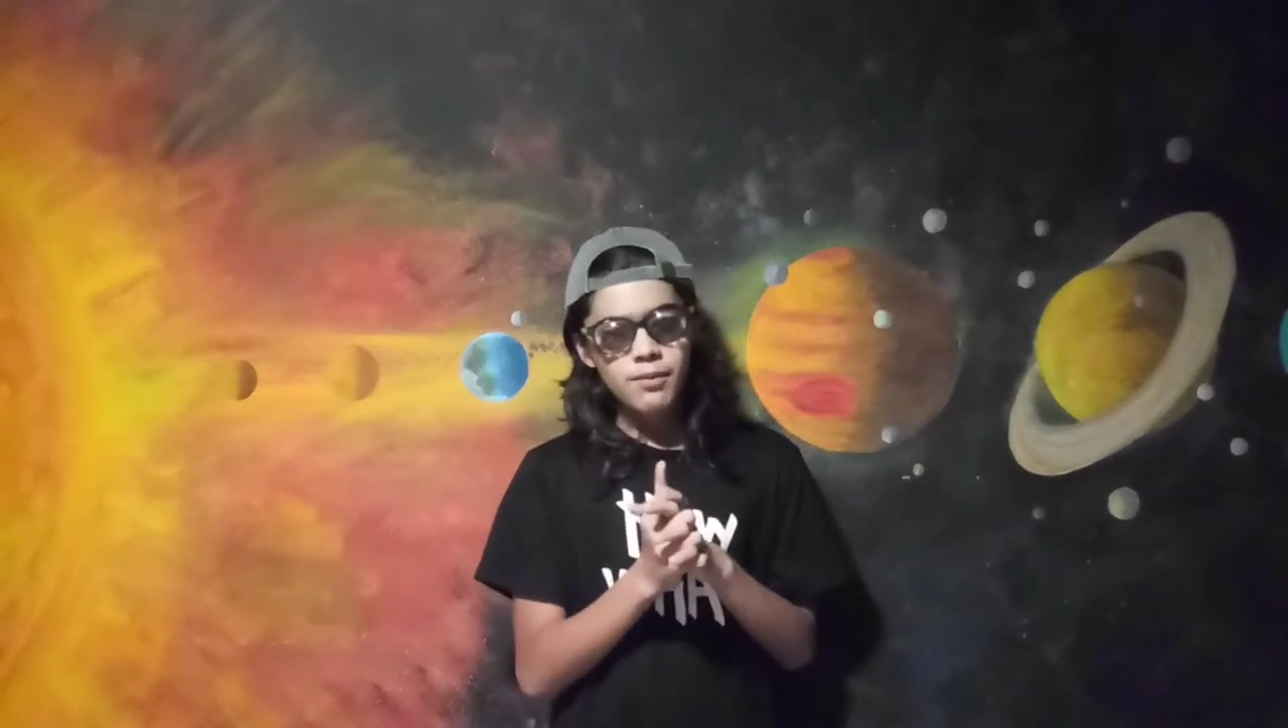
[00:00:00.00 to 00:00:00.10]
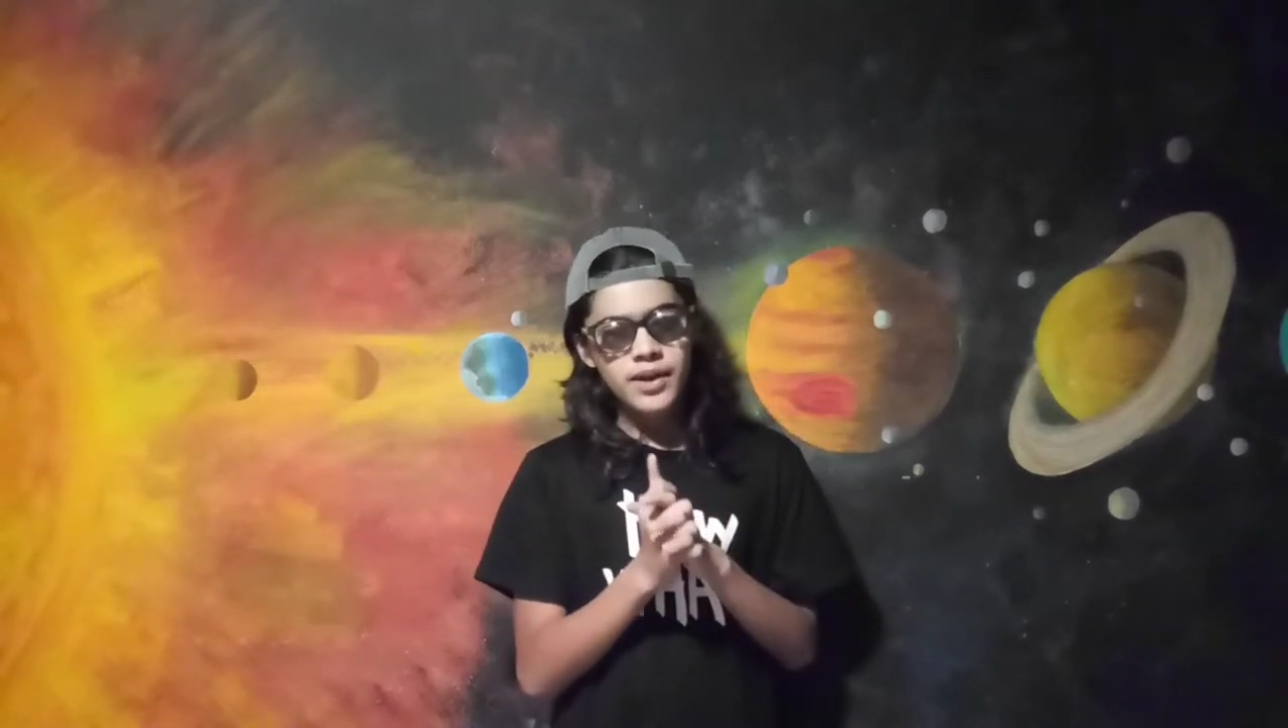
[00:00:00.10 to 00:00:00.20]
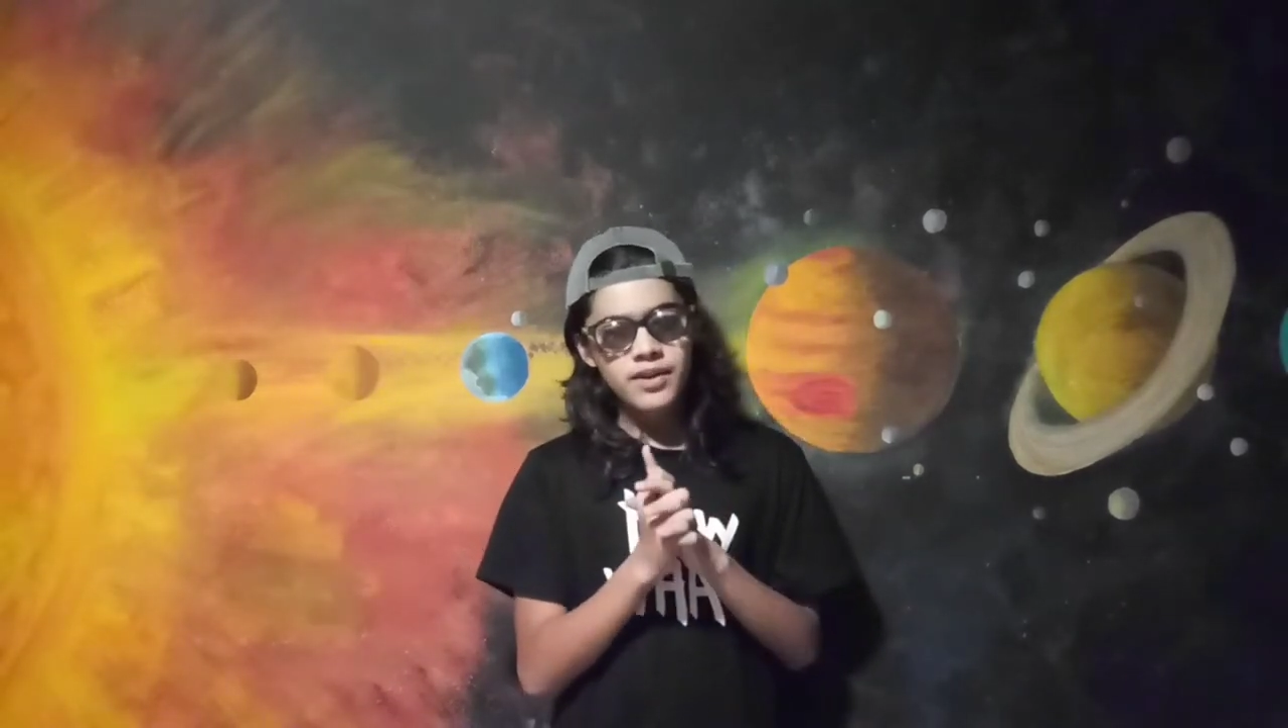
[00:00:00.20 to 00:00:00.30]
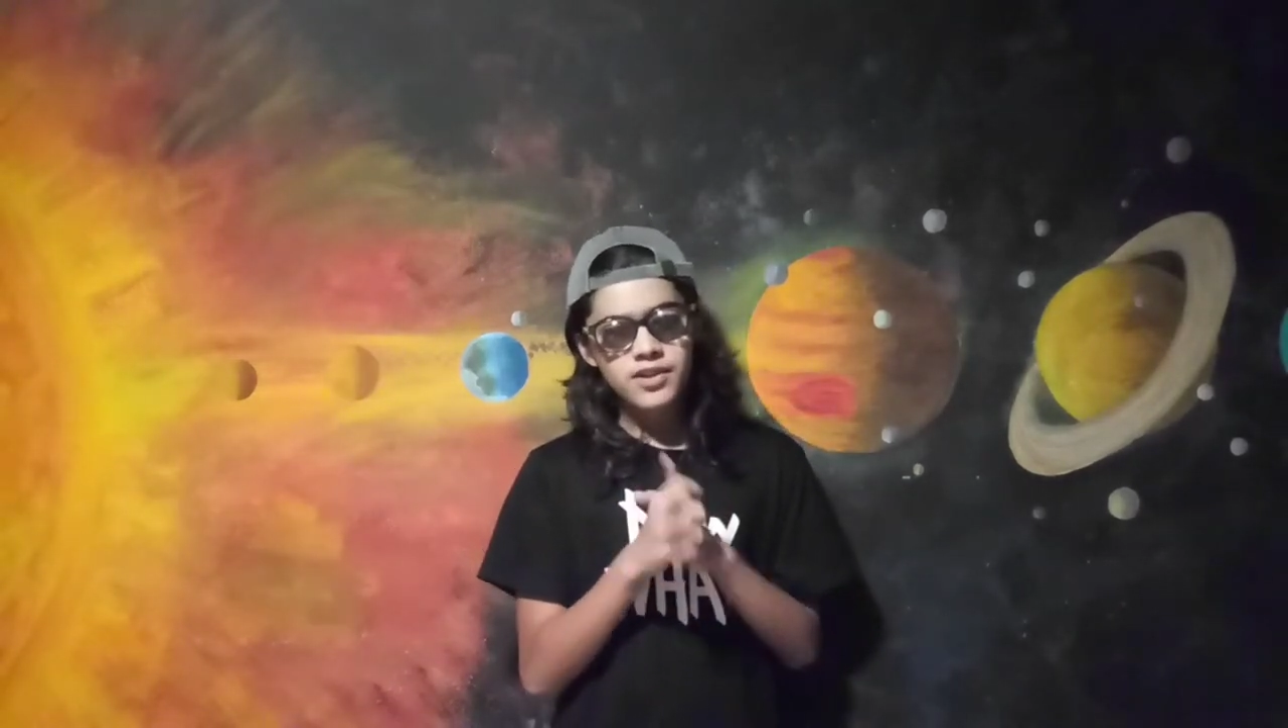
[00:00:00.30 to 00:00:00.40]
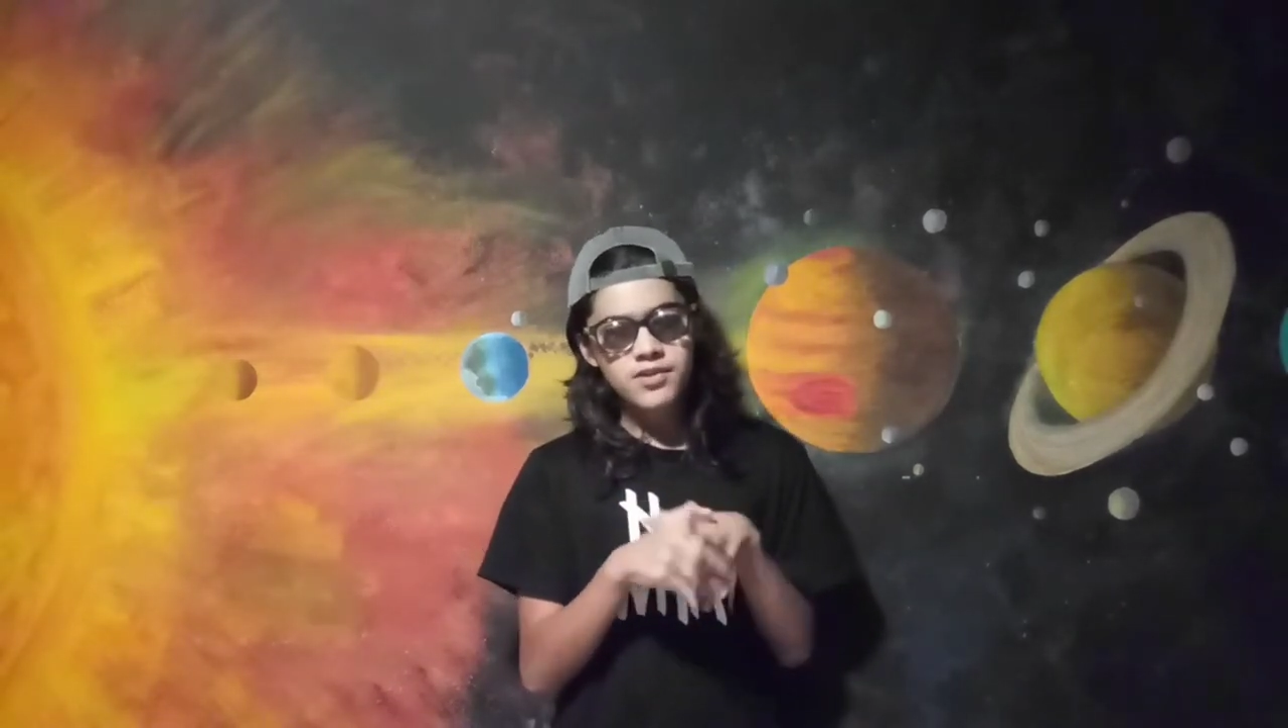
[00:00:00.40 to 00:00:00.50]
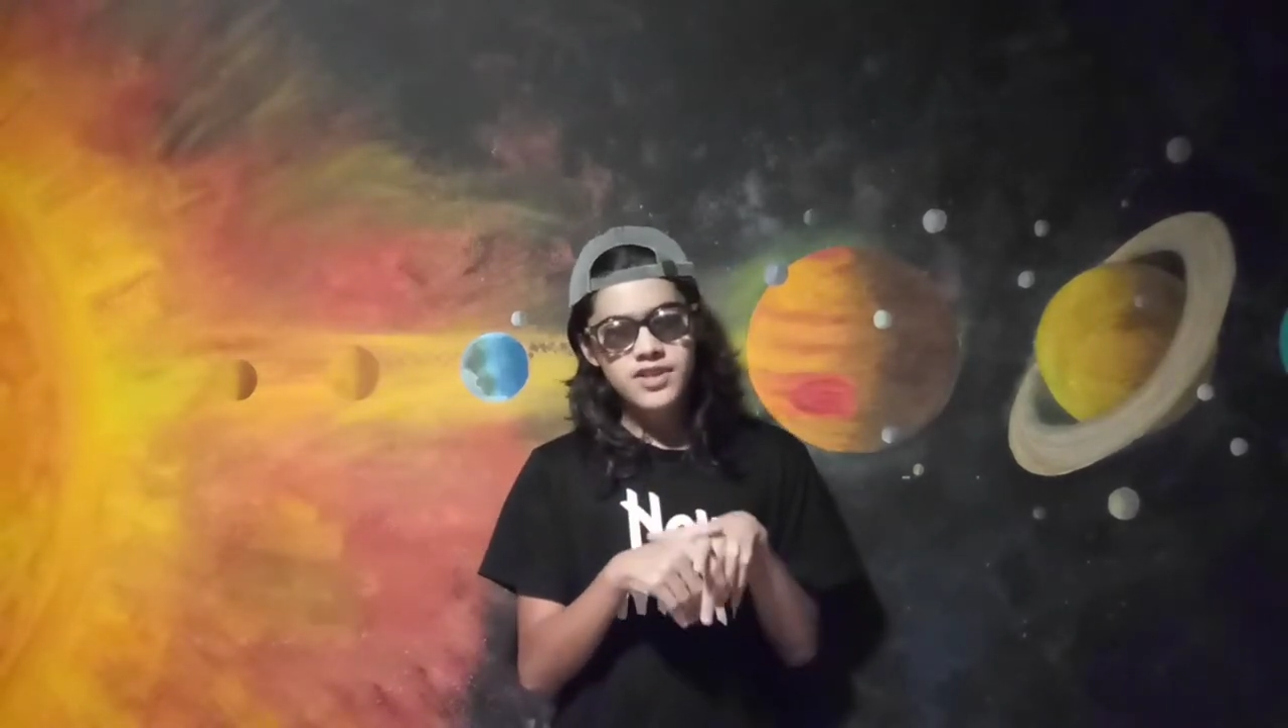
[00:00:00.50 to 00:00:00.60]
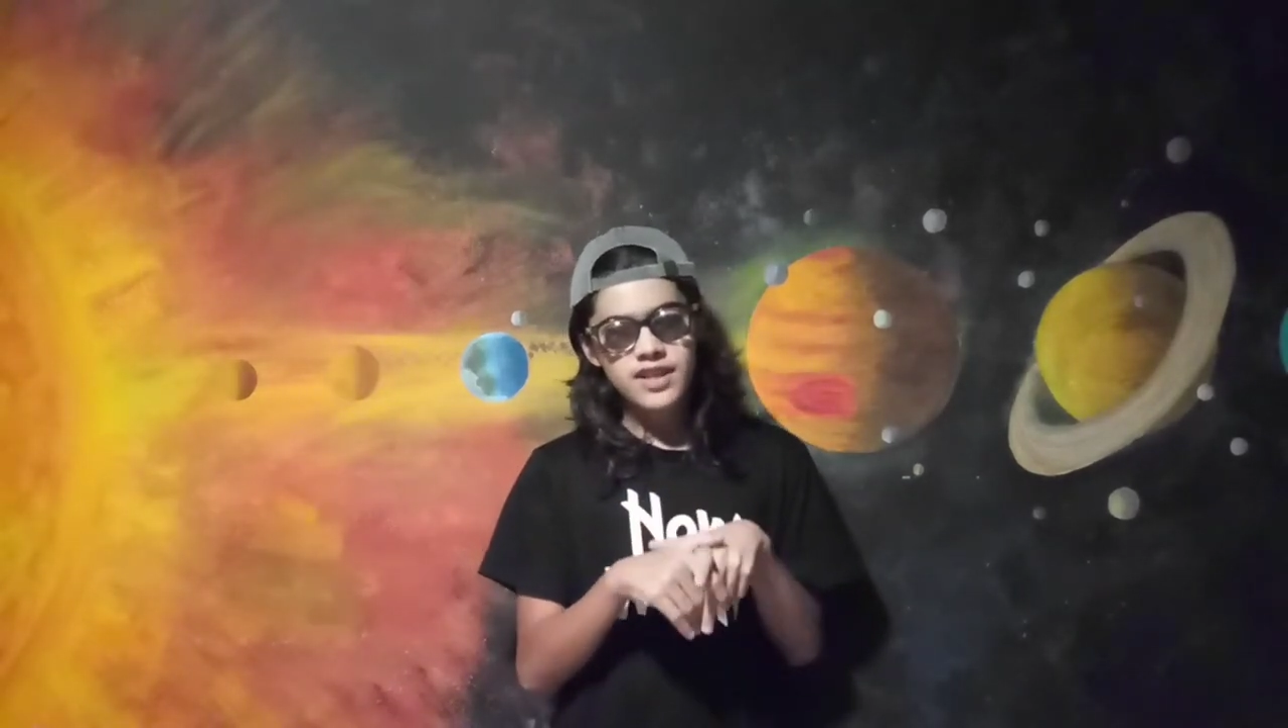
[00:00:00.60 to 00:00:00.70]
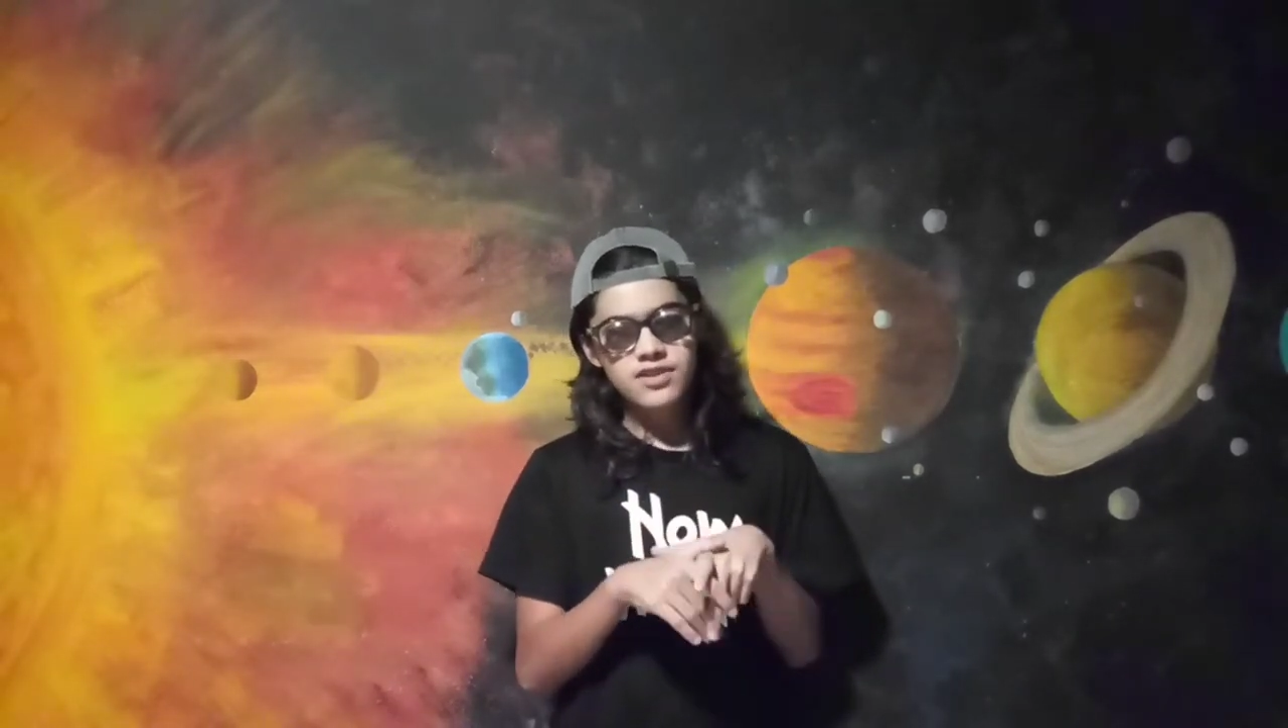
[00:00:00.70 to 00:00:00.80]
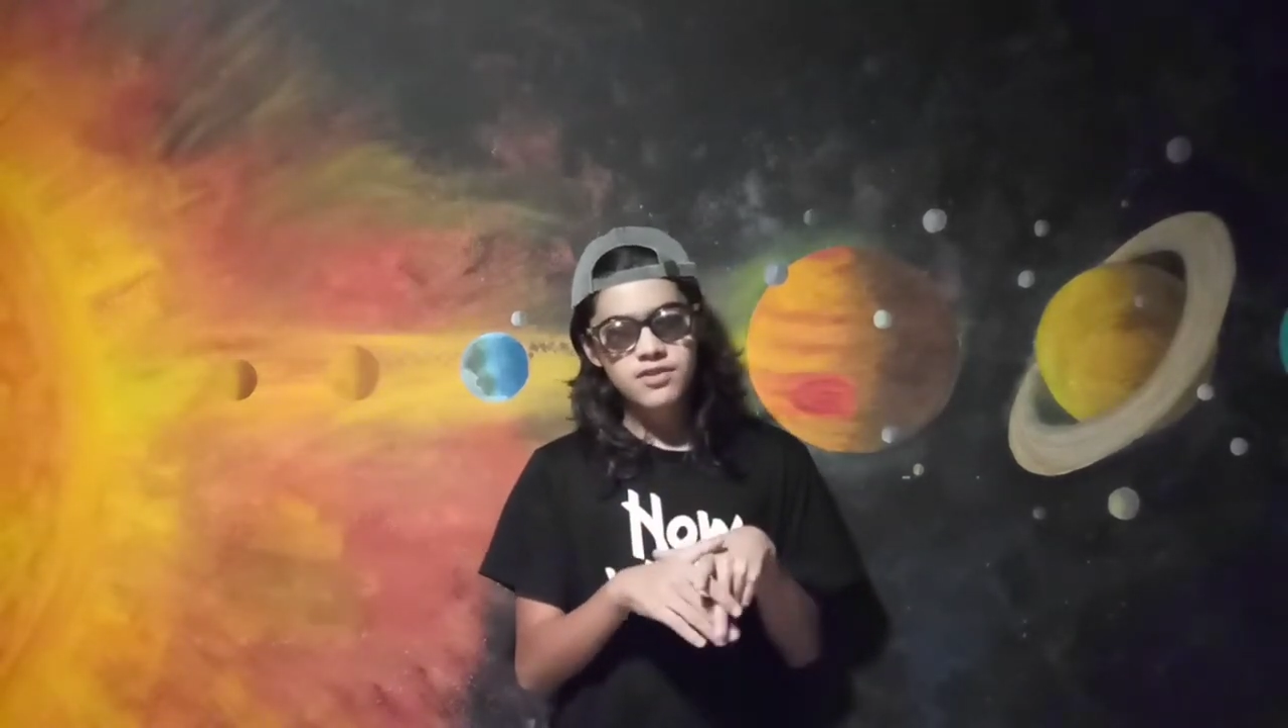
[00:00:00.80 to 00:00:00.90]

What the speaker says: what you're using